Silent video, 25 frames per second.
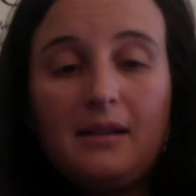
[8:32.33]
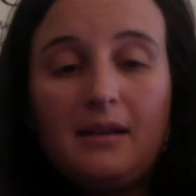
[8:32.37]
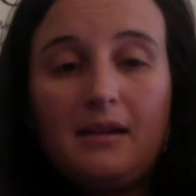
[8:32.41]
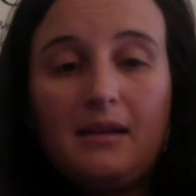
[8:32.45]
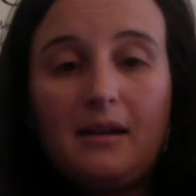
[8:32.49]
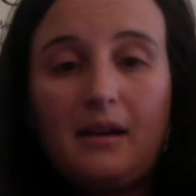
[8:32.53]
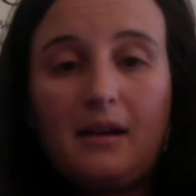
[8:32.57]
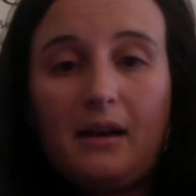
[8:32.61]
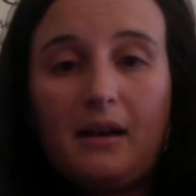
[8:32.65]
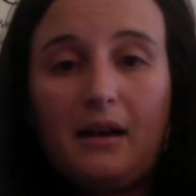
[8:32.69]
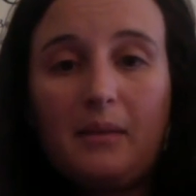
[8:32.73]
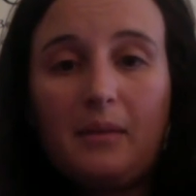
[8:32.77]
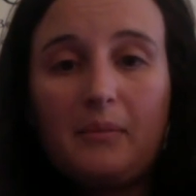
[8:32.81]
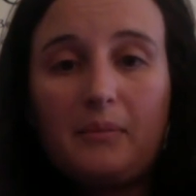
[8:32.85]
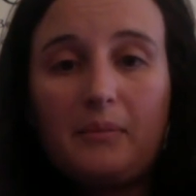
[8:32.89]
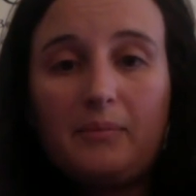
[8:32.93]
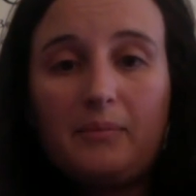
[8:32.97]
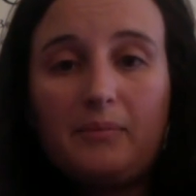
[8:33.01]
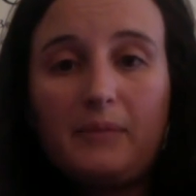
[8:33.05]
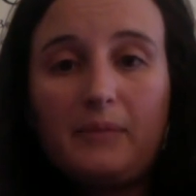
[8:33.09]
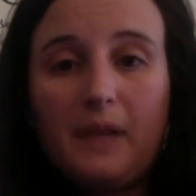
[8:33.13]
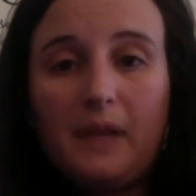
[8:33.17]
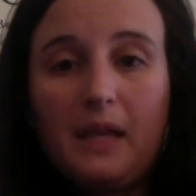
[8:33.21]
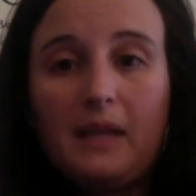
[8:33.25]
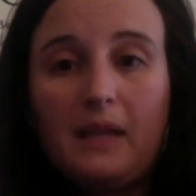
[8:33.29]
Um,
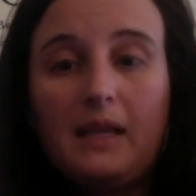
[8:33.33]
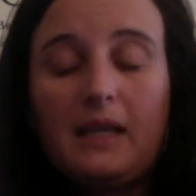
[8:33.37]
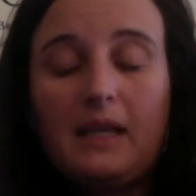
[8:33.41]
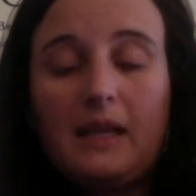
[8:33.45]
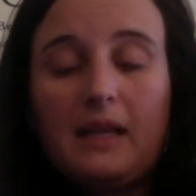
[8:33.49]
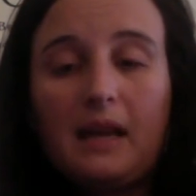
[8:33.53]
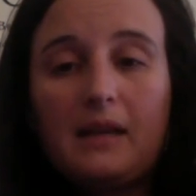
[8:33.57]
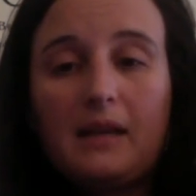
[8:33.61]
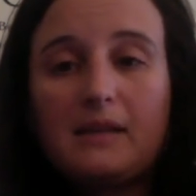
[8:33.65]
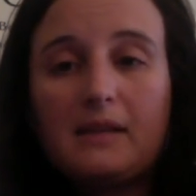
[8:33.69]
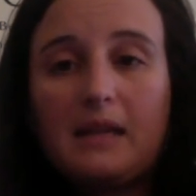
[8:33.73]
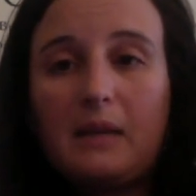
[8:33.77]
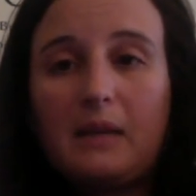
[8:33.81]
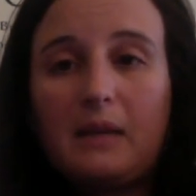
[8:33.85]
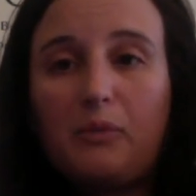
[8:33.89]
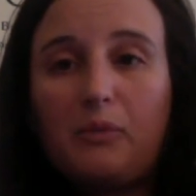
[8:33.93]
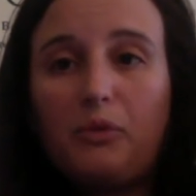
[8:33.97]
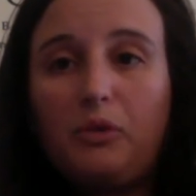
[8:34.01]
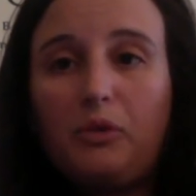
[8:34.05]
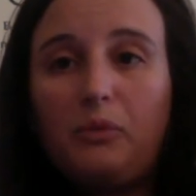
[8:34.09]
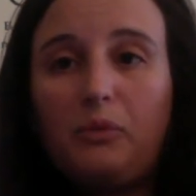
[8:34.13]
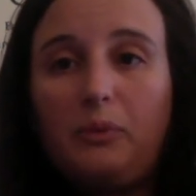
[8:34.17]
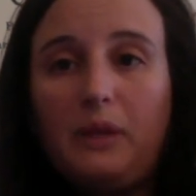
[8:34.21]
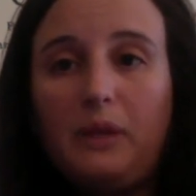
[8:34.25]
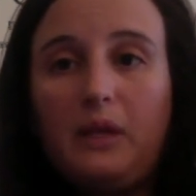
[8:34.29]
and the next time
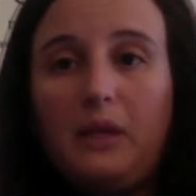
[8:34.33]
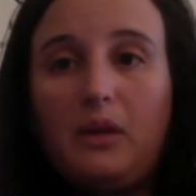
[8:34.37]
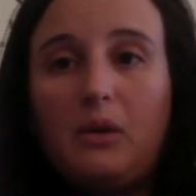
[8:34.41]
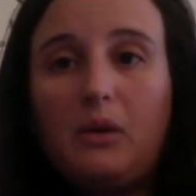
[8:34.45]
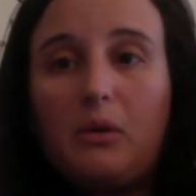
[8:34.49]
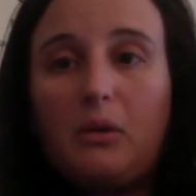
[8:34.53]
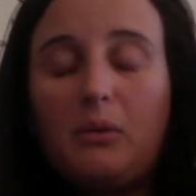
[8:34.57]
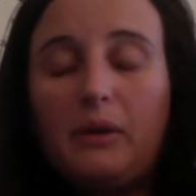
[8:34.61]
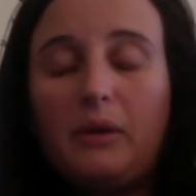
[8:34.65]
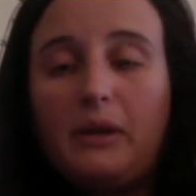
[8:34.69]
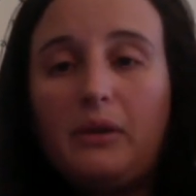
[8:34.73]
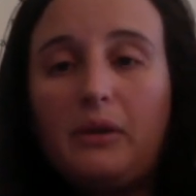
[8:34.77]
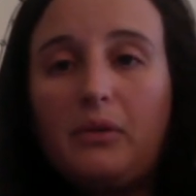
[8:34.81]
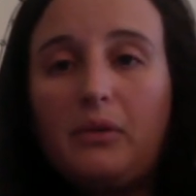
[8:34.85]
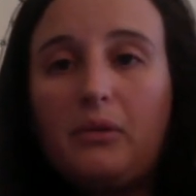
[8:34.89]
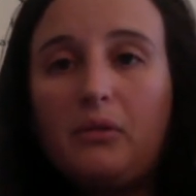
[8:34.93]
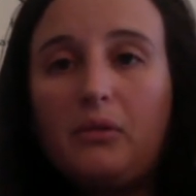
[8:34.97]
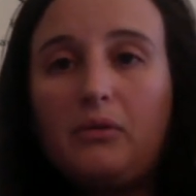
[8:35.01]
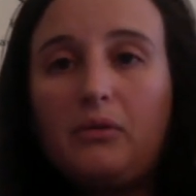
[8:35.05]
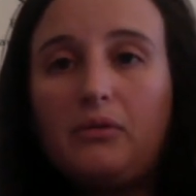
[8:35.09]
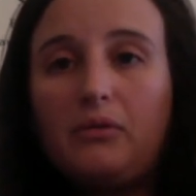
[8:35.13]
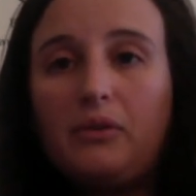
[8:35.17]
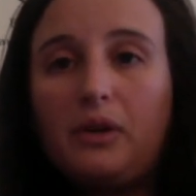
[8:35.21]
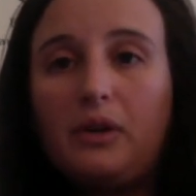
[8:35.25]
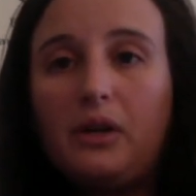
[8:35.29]
we'll be going
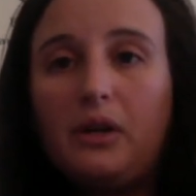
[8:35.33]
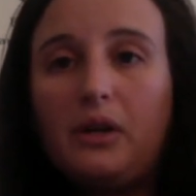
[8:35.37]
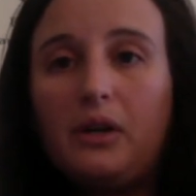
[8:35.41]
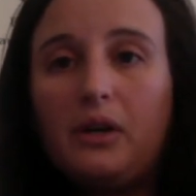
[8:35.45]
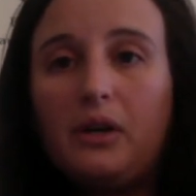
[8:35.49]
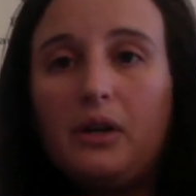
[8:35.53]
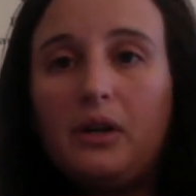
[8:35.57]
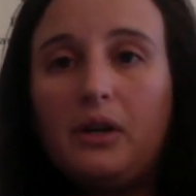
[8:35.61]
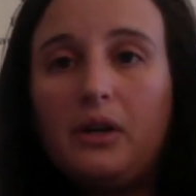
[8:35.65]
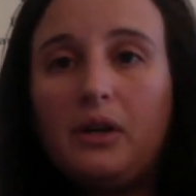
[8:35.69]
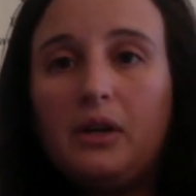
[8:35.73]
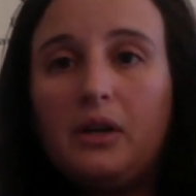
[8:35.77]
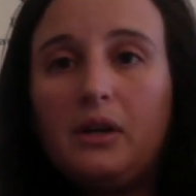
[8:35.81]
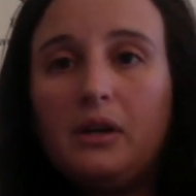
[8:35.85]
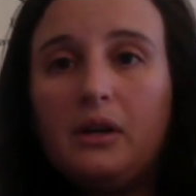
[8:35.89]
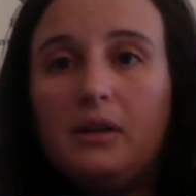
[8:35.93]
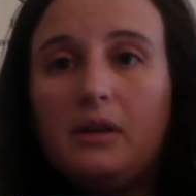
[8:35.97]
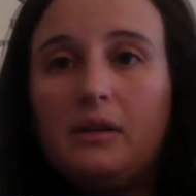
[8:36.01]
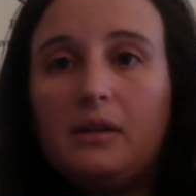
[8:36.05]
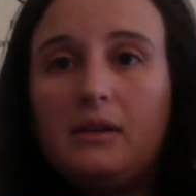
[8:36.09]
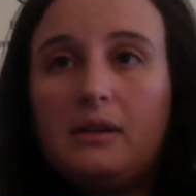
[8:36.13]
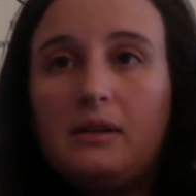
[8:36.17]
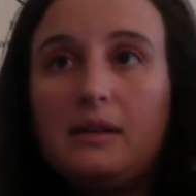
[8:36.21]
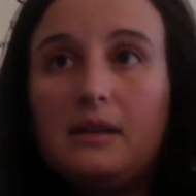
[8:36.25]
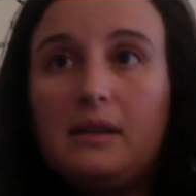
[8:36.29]
over
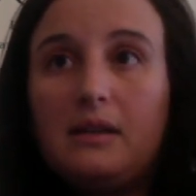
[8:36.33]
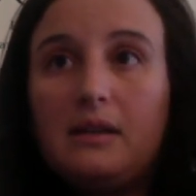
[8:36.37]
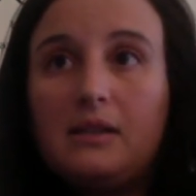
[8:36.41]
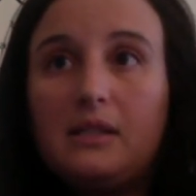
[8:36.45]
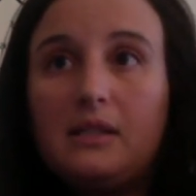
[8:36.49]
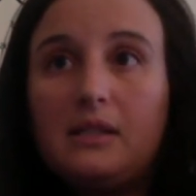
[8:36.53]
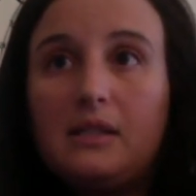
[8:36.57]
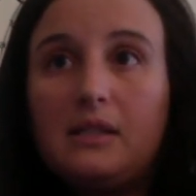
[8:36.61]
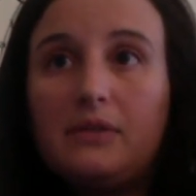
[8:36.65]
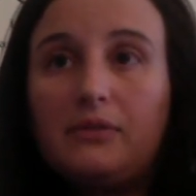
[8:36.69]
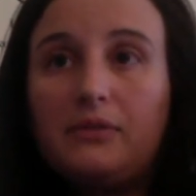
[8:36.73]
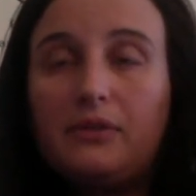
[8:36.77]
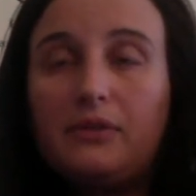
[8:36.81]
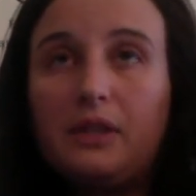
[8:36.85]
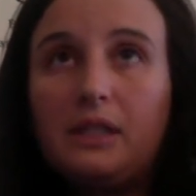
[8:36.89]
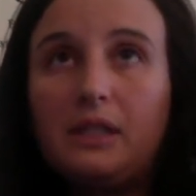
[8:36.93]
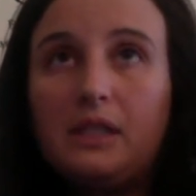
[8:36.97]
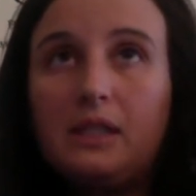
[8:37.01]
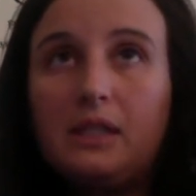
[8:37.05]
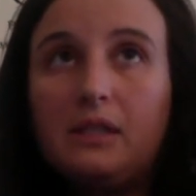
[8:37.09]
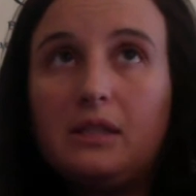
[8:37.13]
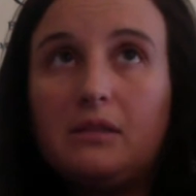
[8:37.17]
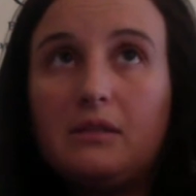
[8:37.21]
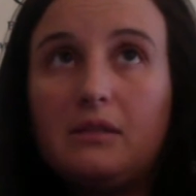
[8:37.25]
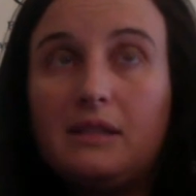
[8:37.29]

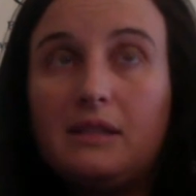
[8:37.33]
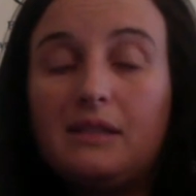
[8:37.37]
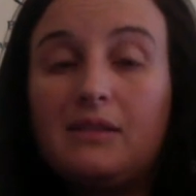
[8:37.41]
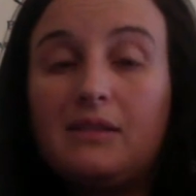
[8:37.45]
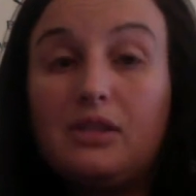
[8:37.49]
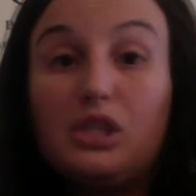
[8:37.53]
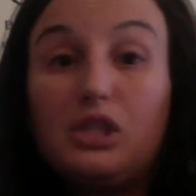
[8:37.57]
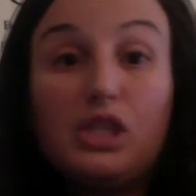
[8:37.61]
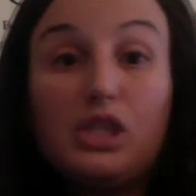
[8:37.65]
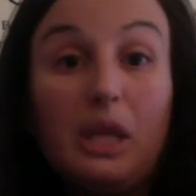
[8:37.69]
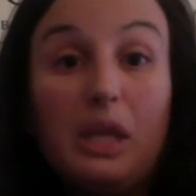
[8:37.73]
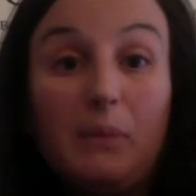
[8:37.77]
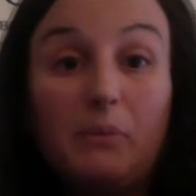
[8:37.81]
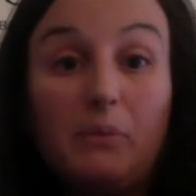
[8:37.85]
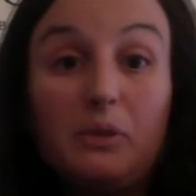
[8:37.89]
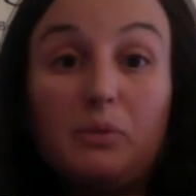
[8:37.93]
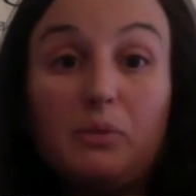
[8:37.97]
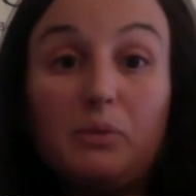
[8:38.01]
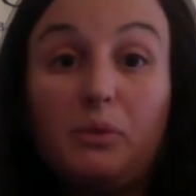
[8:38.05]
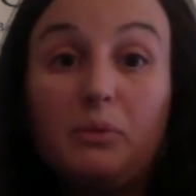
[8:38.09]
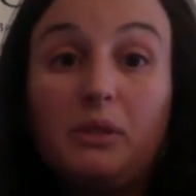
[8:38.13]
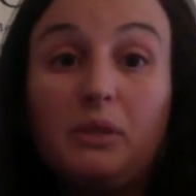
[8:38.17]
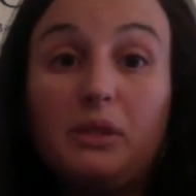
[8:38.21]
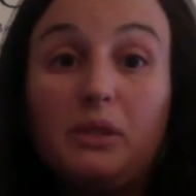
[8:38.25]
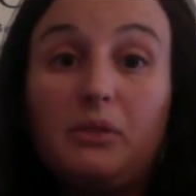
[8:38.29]
different shapes.
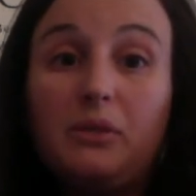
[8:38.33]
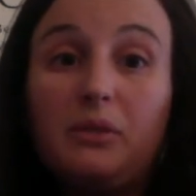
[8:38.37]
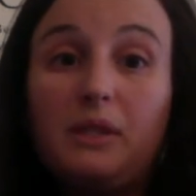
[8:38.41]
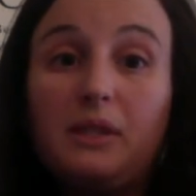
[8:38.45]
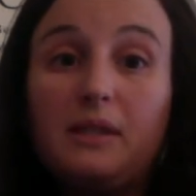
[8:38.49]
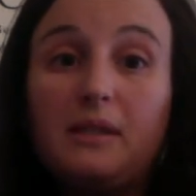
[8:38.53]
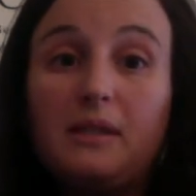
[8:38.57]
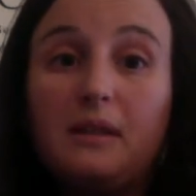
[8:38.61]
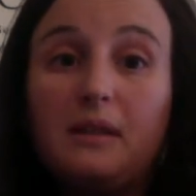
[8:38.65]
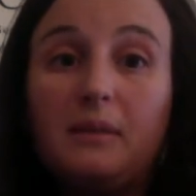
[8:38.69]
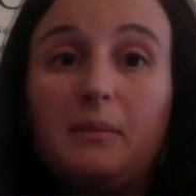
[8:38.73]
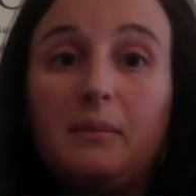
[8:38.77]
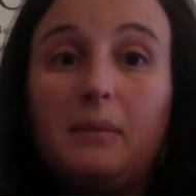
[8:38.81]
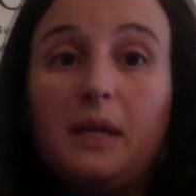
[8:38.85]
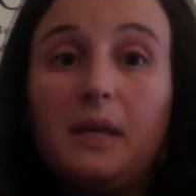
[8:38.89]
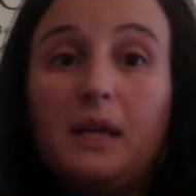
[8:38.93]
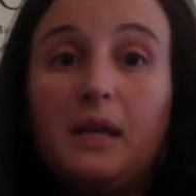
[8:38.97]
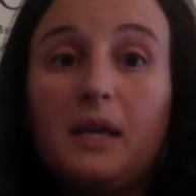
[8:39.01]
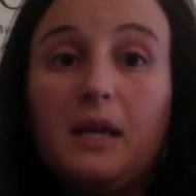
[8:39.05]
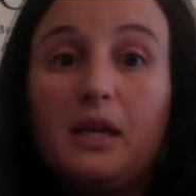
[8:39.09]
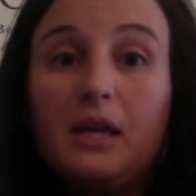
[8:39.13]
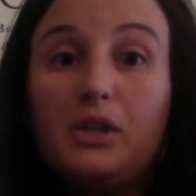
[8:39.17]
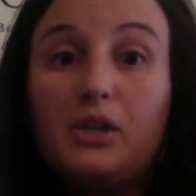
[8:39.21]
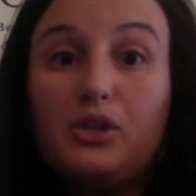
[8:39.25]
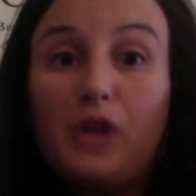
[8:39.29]
We'll be doing some
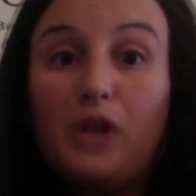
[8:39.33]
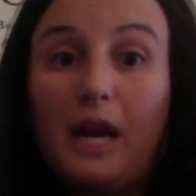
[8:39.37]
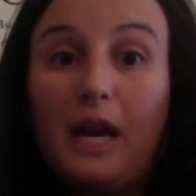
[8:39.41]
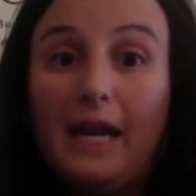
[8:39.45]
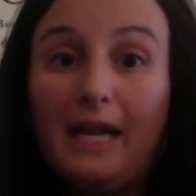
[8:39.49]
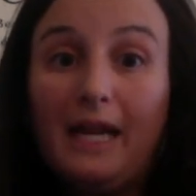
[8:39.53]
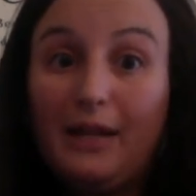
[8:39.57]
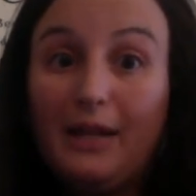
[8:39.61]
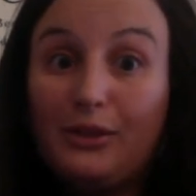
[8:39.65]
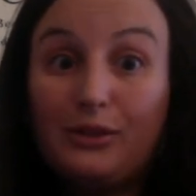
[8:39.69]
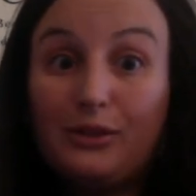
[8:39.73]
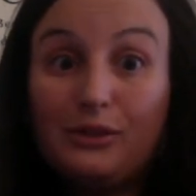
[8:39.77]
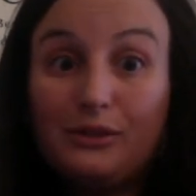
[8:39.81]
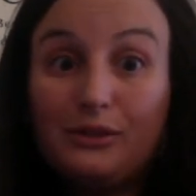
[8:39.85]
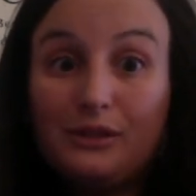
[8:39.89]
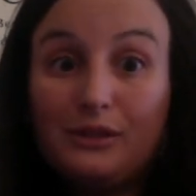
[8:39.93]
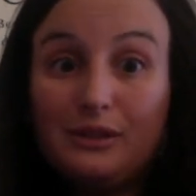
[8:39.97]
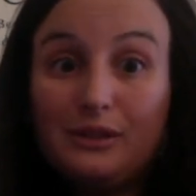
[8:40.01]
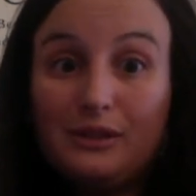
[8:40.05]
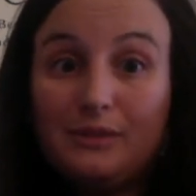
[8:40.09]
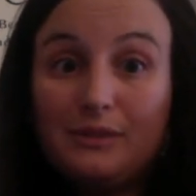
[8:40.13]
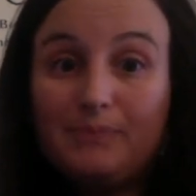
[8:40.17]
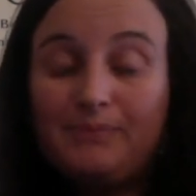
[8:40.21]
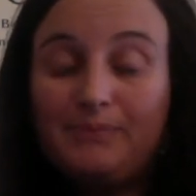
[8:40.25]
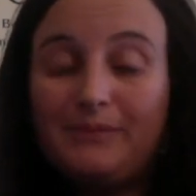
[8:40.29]

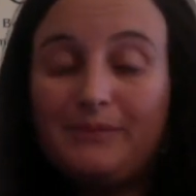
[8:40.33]
triangles.